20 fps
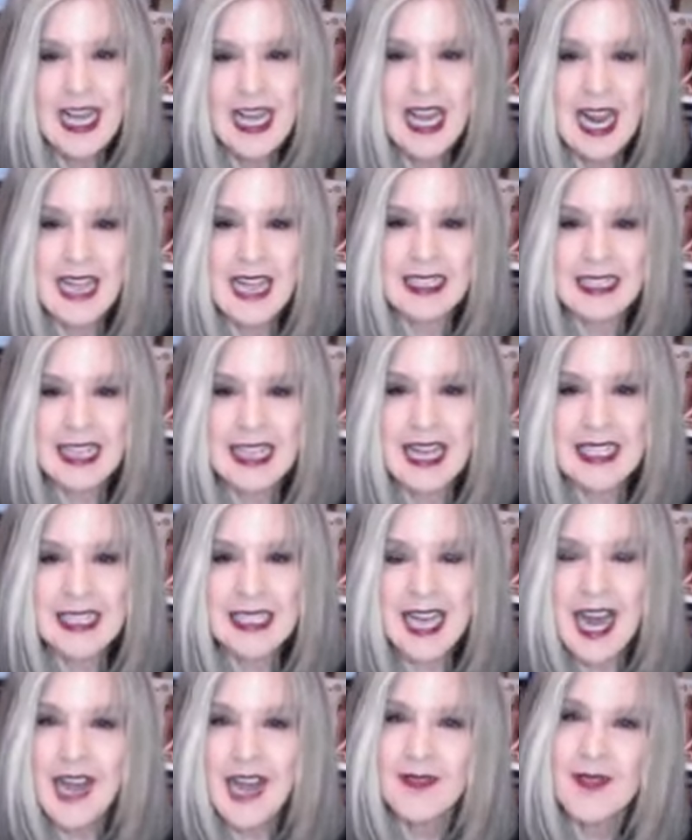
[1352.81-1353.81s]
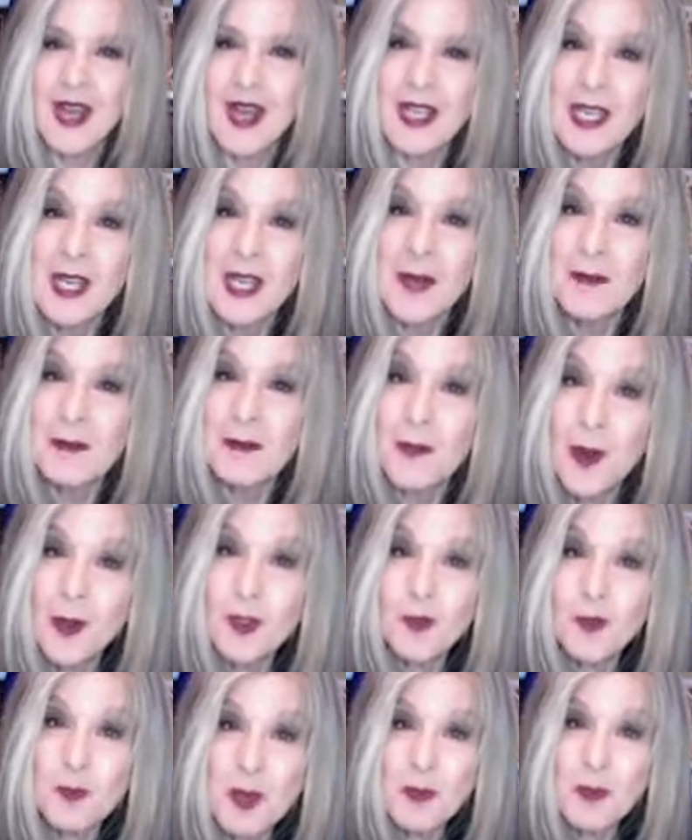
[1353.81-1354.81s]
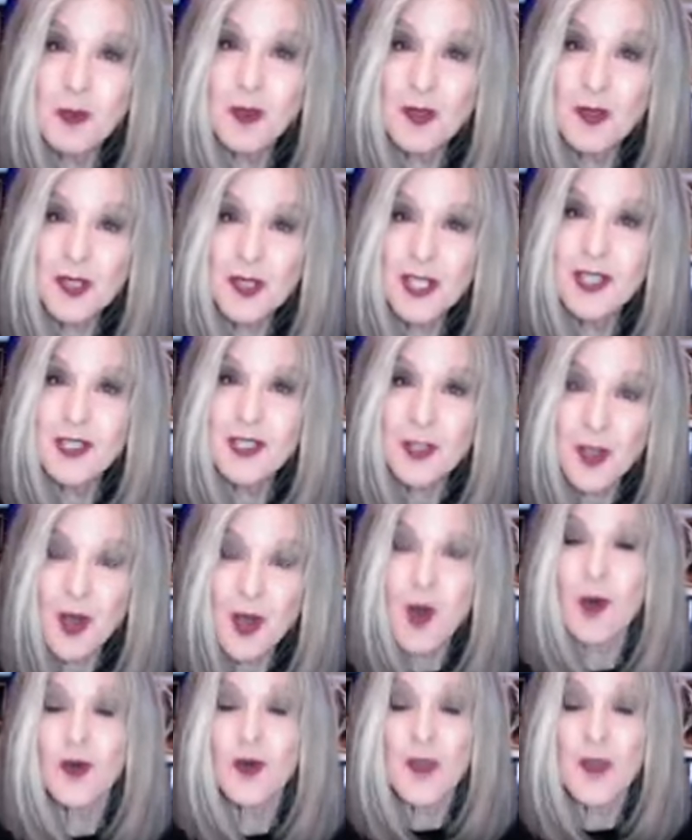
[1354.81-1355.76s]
at that time that most people didn't know.